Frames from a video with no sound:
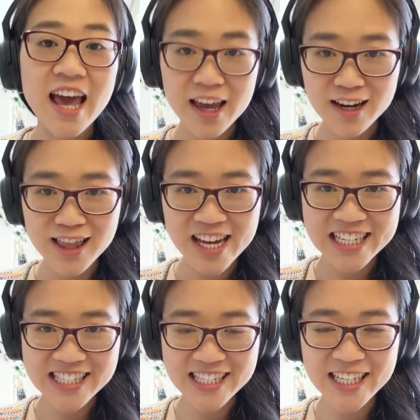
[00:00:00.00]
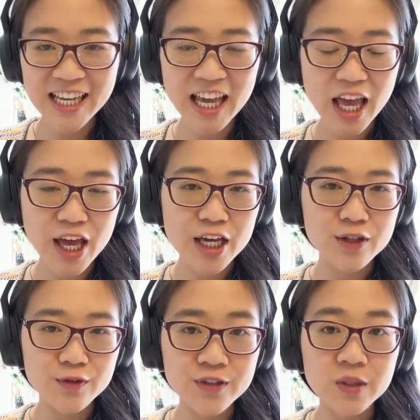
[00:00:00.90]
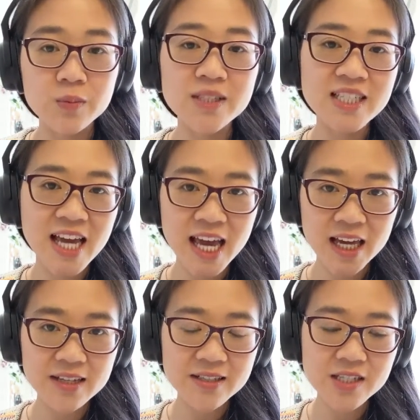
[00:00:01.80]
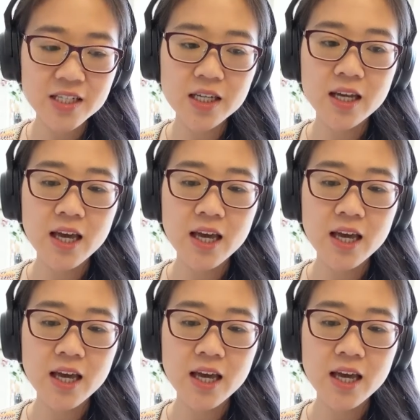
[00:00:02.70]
analysing a film text.